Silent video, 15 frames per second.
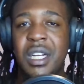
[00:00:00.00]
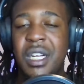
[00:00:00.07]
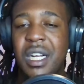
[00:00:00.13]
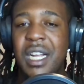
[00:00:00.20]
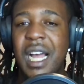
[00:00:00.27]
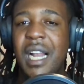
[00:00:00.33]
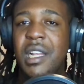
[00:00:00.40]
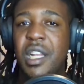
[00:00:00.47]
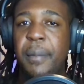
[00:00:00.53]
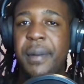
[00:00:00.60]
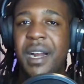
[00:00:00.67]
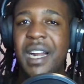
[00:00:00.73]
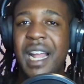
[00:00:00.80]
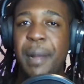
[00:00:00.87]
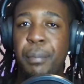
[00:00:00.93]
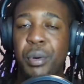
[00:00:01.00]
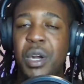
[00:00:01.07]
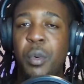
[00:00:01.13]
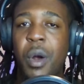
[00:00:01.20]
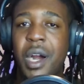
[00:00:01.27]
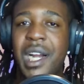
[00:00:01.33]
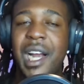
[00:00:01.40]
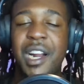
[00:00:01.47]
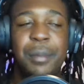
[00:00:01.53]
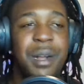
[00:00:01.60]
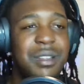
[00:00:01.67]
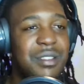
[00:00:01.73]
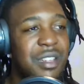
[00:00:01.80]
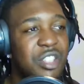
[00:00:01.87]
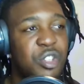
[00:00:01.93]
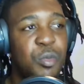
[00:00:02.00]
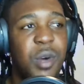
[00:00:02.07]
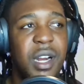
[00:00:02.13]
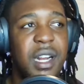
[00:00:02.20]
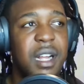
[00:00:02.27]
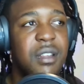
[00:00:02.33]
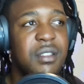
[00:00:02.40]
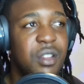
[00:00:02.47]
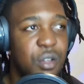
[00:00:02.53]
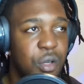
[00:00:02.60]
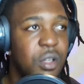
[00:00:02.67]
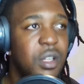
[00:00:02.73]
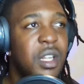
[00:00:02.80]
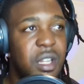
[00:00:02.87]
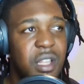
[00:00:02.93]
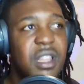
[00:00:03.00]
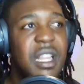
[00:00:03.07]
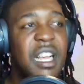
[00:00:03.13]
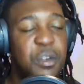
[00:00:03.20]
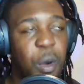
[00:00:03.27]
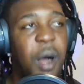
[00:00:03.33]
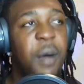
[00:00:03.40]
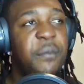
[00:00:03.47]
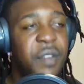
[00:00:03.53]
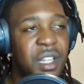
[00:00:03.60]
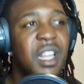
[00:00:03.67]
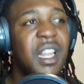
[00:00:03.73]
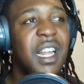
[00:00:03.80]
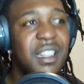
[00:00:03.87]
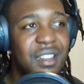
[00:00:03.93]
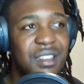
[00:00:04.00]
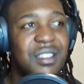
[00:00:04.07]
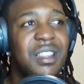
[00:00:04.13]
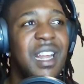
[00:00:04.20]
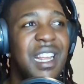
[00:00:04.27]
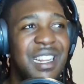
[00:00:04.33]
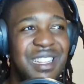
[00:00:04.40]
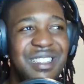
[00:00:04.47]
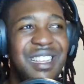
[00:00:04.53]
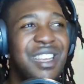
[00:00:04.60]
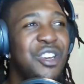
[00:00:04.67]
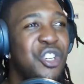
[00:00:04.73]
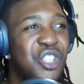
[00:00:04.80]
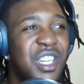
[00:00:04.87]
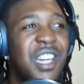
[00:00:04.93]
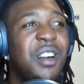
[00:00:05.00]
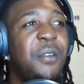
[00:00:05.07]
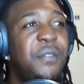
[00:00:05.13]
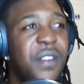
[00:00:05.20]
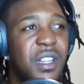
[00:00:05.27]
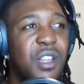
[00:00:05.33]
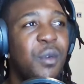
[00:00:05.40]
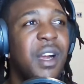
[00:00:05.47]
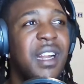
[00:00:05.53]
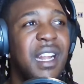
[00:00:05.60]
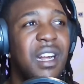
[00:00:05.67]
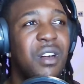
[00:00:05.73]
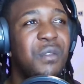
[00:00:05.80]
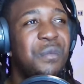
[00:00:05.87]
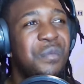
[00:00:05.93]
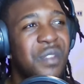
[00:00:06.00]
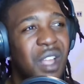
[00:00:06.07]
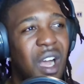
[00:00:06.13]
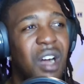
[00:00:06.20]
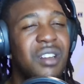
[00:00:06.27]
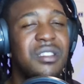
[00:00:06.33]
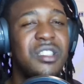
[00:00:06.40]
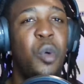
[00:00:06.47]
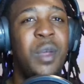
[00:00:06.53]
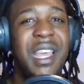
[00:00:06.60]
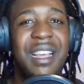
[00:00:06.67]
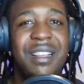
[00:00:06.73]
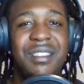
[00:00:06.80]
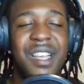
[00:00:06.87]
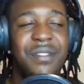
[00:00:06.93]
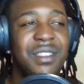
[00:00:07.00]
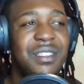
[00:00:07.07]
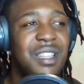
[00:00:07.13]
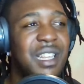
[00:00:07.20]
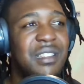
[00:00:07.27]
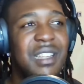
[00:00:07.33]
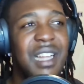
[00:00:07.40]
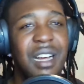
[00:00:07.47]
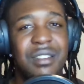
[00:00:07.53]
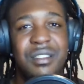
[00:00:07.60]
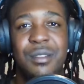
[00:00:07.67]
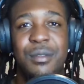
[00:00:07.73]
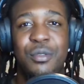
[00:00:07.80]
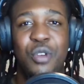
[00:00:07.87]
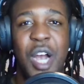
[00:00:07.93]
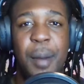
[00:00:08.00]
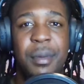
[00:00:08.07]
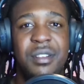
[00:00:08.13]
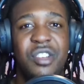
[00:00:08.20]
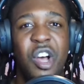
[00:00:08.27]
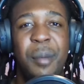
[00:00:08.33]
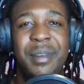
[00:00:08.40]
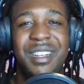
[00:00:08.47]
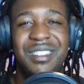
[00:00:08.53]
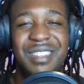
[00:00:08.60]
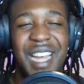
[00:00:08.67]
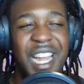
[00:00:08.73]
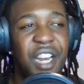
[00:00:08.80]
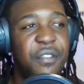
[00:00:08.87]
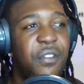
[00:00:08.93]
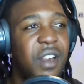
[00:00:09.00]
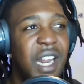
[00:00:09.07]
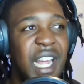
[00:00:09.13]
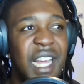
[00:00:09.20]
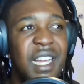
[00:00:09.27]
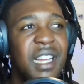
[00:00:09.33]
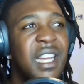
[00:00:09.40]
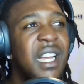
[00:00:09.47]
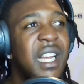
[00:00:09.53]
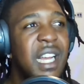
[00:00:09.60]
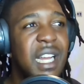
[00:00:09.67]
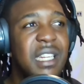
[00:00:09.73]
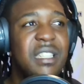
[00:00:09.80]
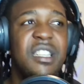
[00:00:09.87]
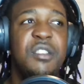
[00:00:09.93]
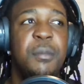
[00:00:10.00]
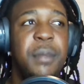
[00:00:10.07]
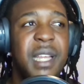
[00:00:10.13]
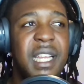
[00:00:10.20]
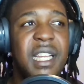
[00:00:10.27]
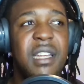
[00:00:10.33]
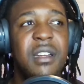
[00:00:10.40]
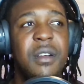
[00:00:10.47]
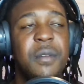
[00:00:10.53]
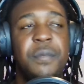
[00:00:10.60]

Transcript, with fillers: got a little bit of that pre-workout in my system right now, so that's why I'm feeling like this today. This energy that I'm feeling right now. Also, we hit 17,000 subscribers, so I'm ecstatic for that. And just me